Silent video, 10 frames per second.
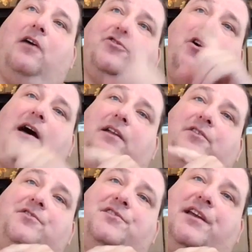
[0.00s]
I'll show how to
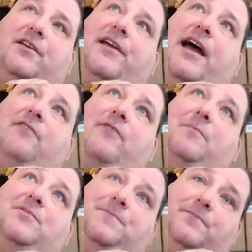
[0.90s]
do the Tinkercad
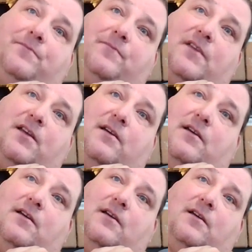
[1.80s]
ribs.
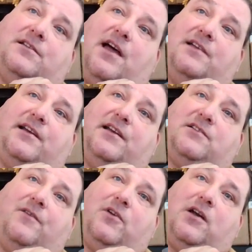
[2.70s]
Design technique
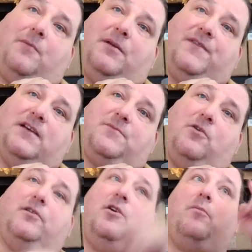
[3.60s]
software. complex vase
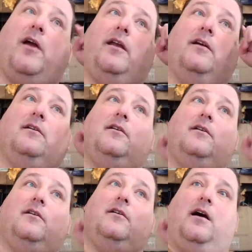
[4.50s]
mode, your brain.
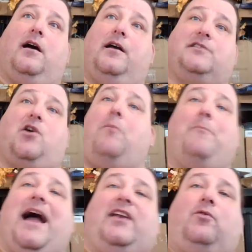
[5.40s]
Uh, it's all
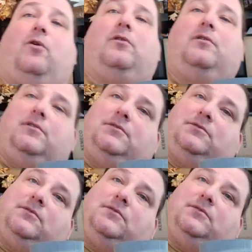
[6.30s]
manual.
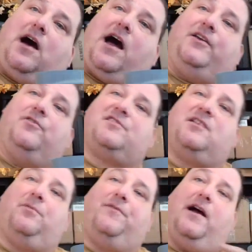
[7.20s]
I use
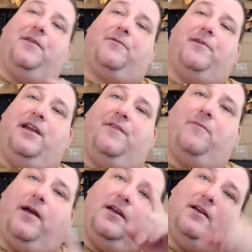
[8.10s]
Simplify 3D for
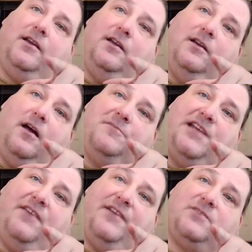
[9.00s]
my um,
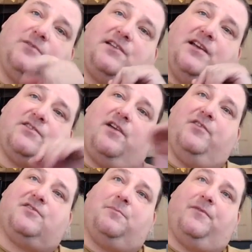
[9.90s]
David asked what slicer. I
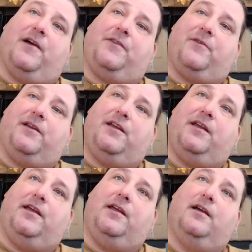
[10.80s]
use Simplify
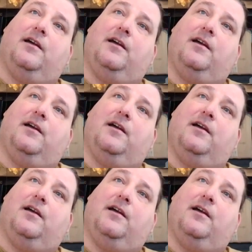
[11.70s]
3D.